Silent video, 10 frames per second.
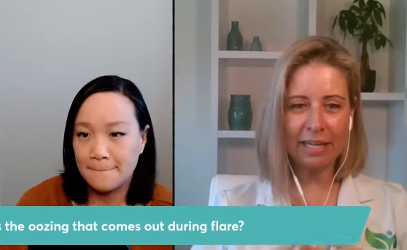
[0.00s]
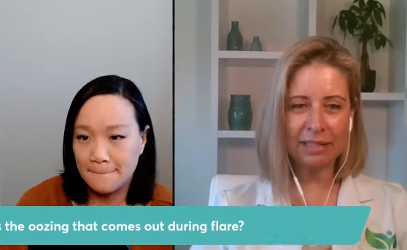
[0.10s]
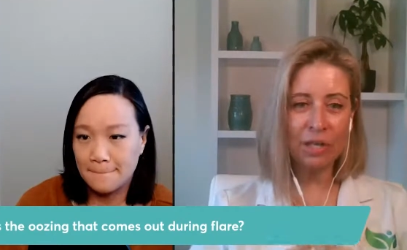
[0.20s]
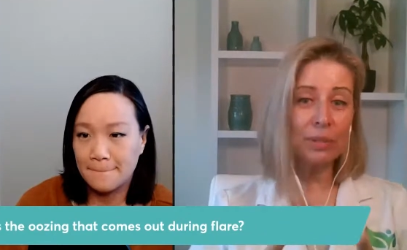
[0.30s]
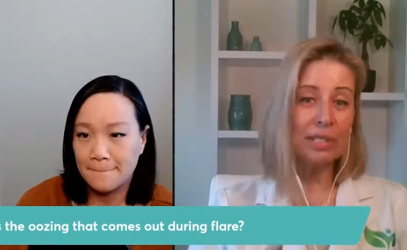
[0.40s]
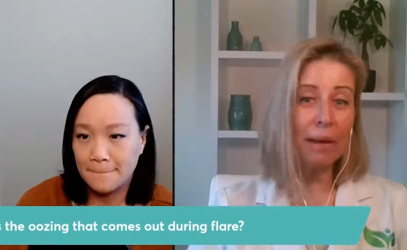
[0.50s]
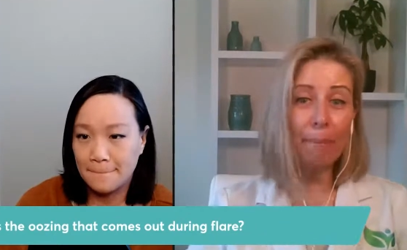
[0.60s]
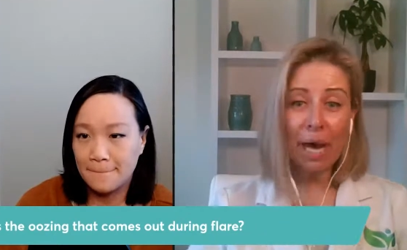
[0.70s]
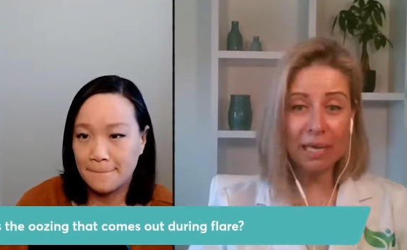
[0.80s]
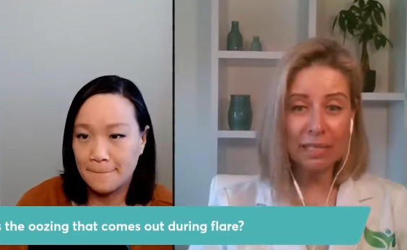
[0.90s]
Speaker 1: And so it's like
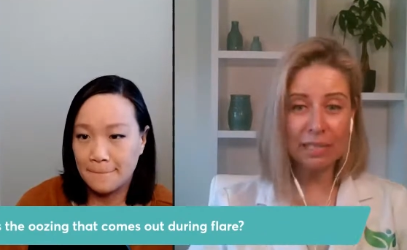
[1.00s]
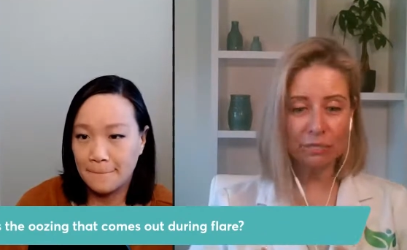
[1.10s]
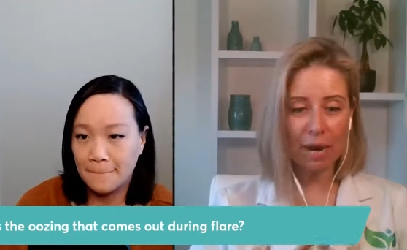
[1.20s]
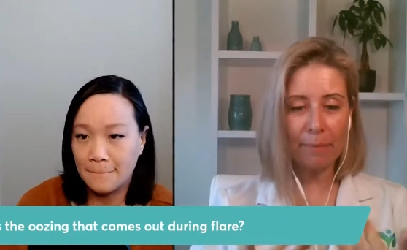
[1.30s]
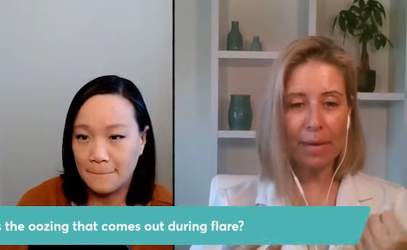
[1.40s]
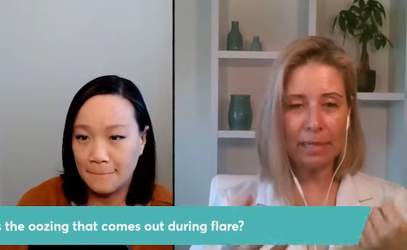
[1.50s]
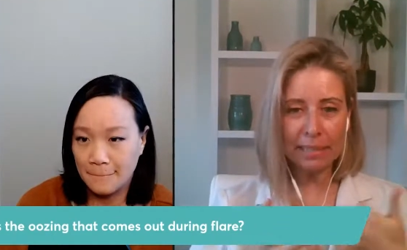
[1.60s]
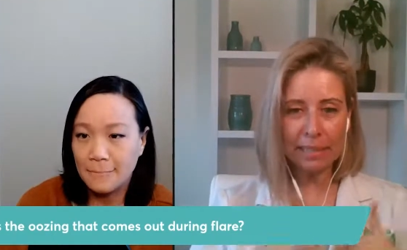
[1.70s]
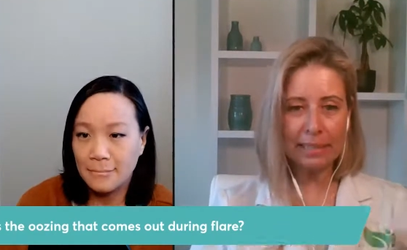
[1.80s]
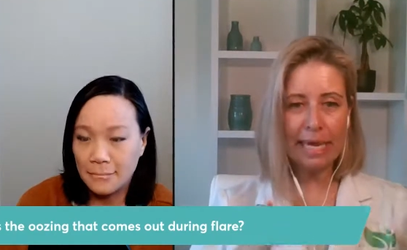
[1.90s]
pus, right? Pus
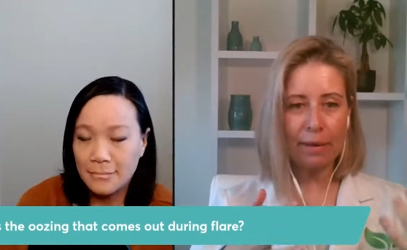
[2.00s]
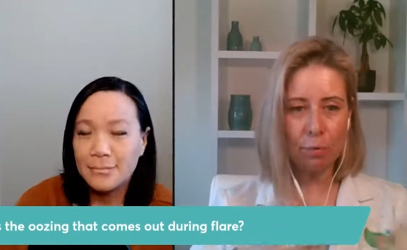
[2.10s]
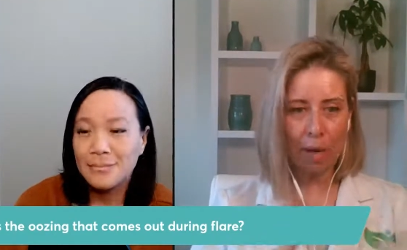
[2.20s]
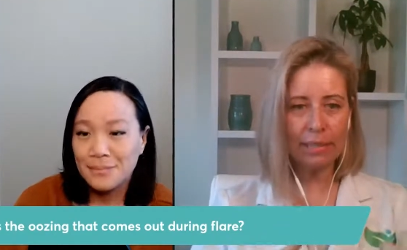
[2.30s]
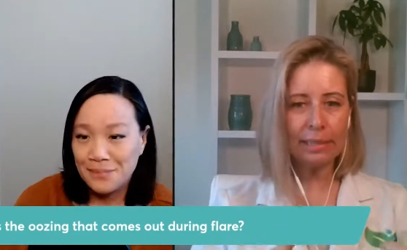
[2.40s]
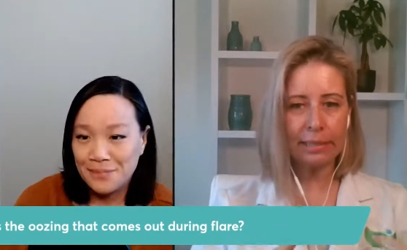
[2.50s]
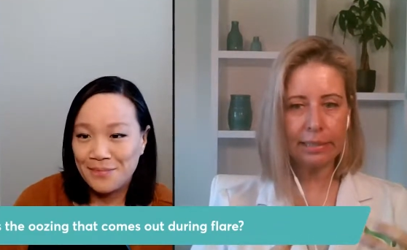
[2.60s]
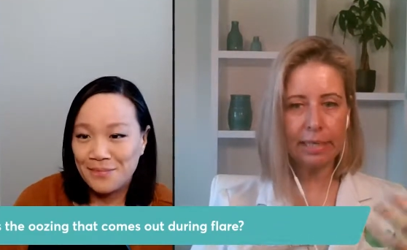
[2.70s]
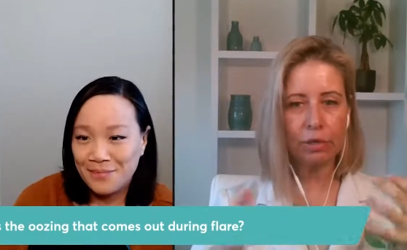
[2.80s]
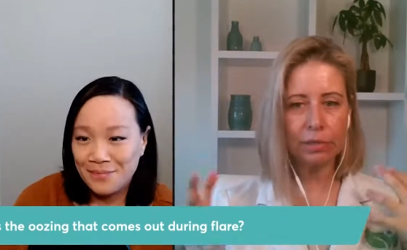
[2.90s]
is dead white skin
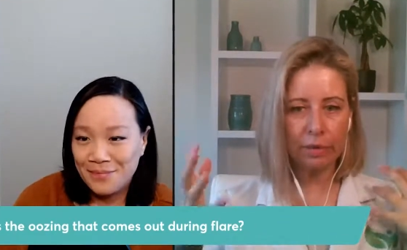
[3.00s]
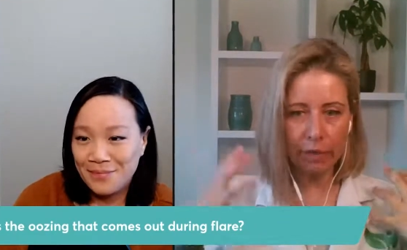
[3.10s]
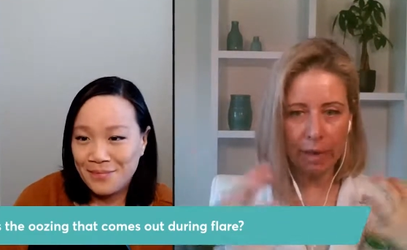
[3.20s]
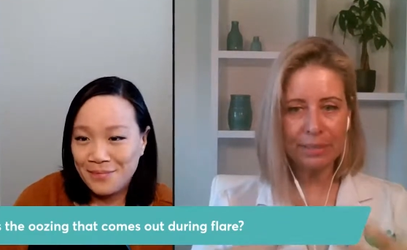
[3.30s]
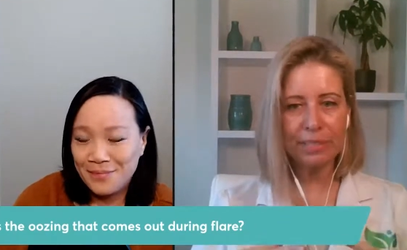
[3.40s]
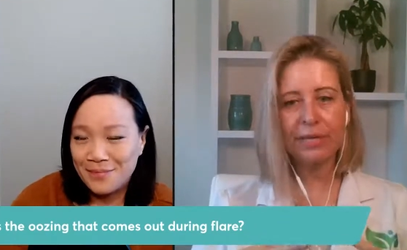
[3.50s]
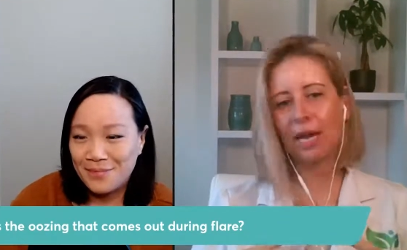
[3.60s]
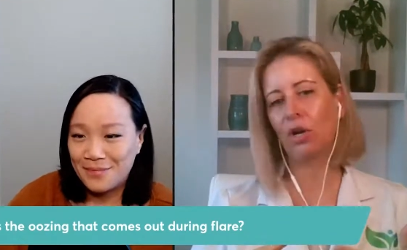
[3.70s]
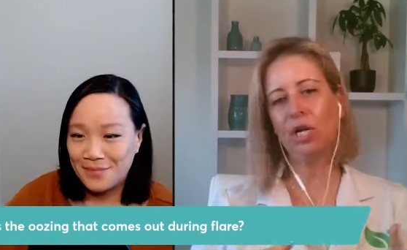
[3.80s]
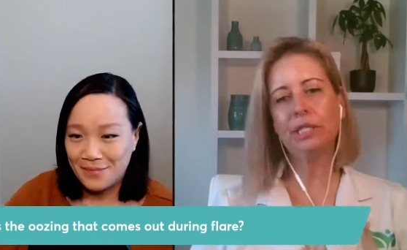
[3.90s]
cells that have come to the
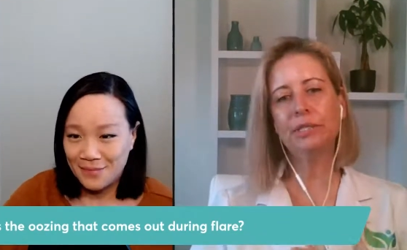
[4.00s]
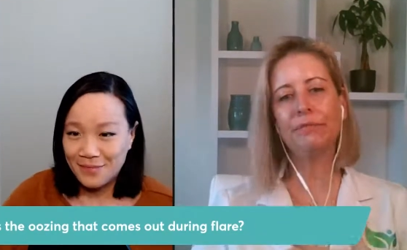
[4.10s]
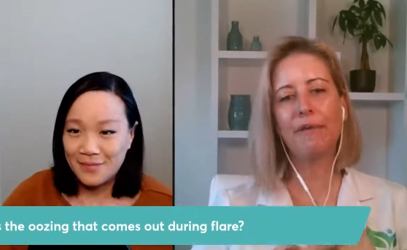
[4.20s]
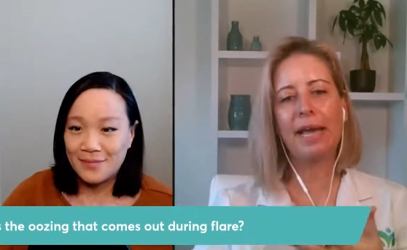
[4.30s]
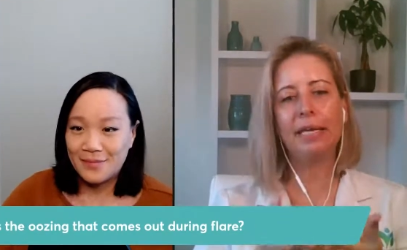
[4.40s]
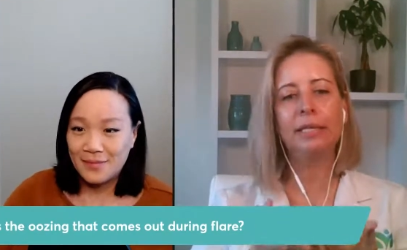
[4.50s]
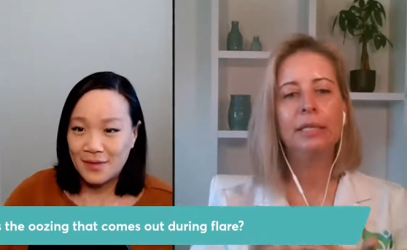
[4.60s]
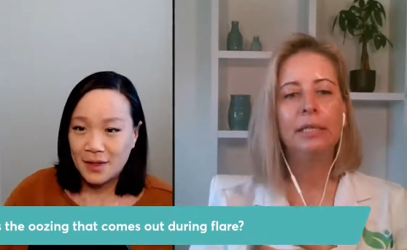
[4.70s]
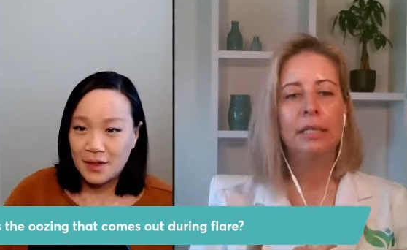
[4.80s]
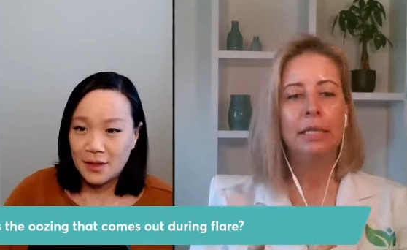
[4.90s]
area to fight.
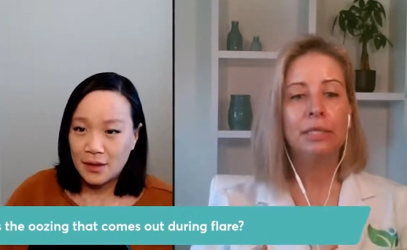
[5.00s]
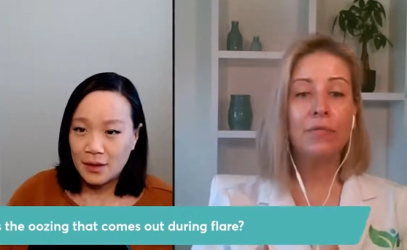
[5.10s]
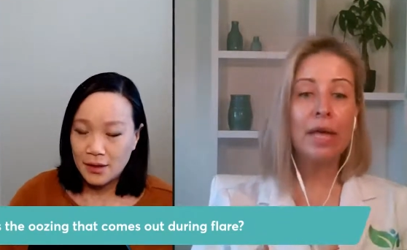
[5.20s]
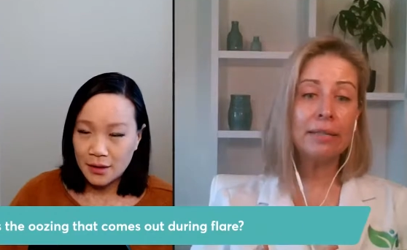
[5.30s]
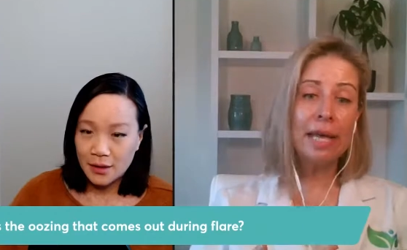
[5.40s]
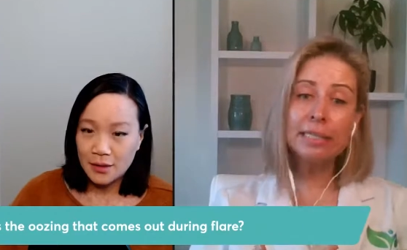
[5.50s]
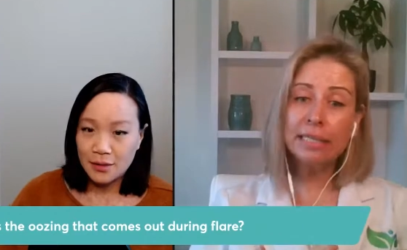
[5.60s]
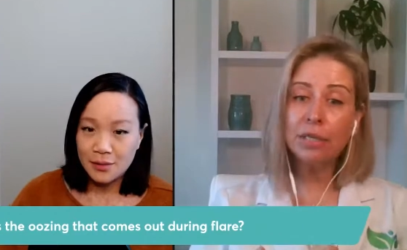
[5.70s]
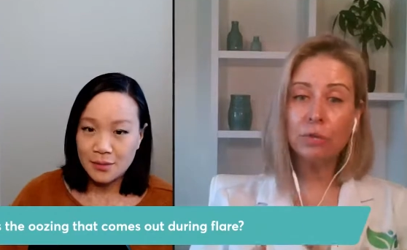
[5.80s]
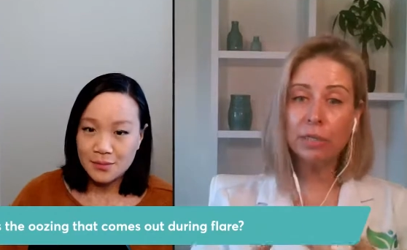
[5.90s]
So that that's
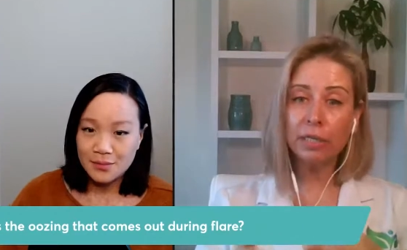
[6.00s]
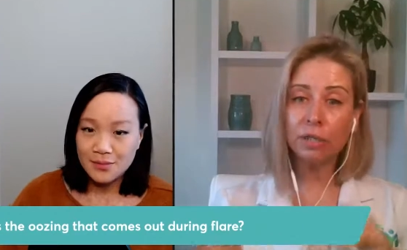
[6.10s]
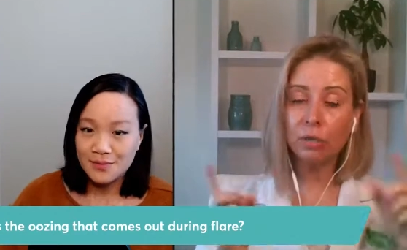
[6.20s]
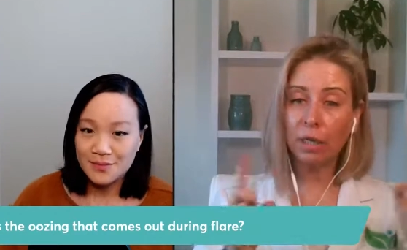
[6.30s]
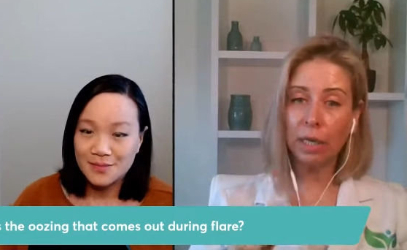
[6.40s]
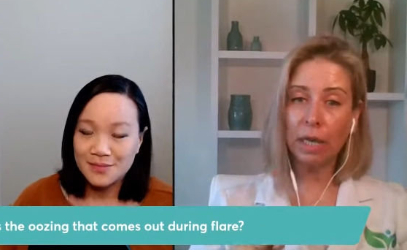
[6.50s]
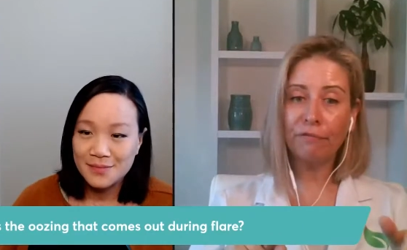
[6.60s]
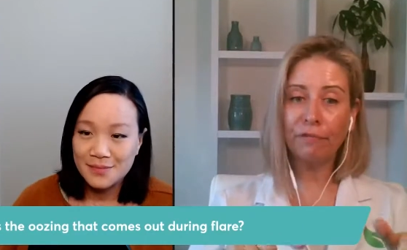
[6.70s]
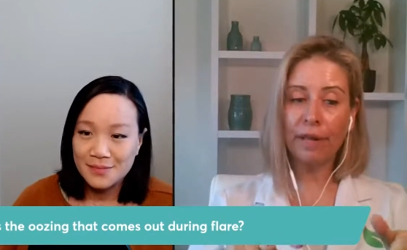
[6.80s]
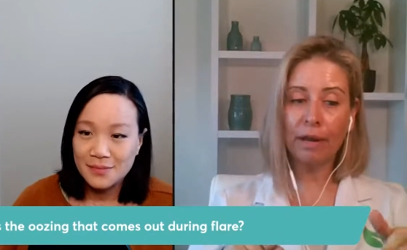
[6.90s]
the oozing during a
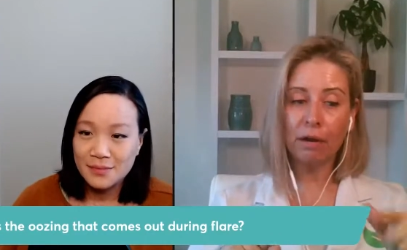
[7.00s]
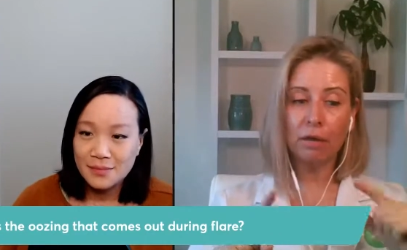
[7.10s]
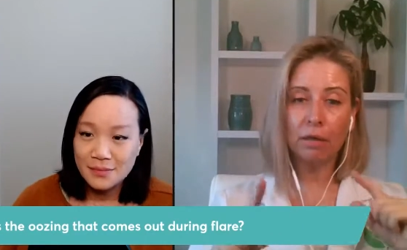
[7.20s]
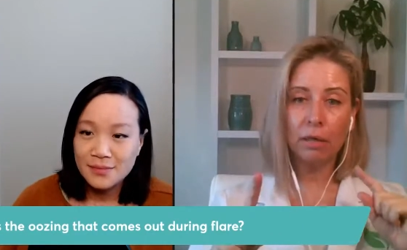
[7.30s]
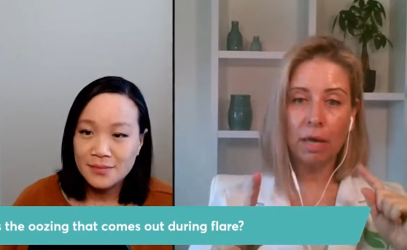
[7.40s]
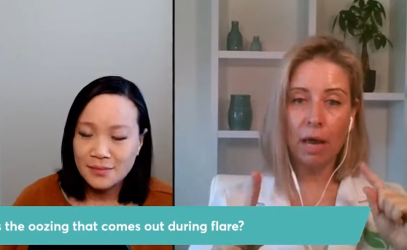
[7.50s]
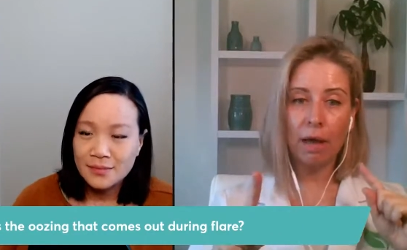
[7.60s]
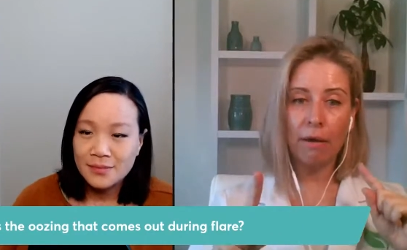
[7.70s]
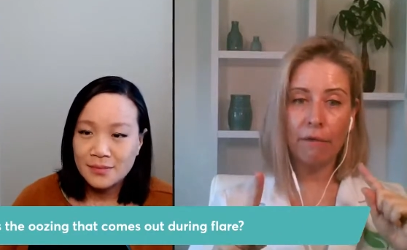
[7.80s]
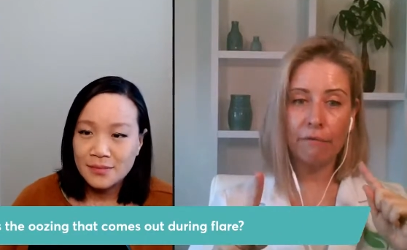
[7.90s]
flare
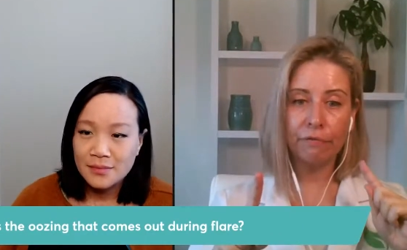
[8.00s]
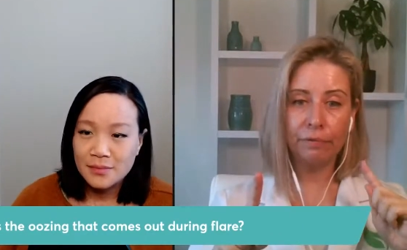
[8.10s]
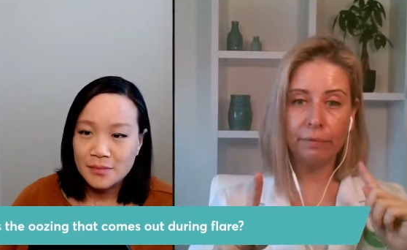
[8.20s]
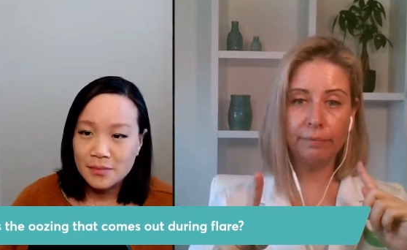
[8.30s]
of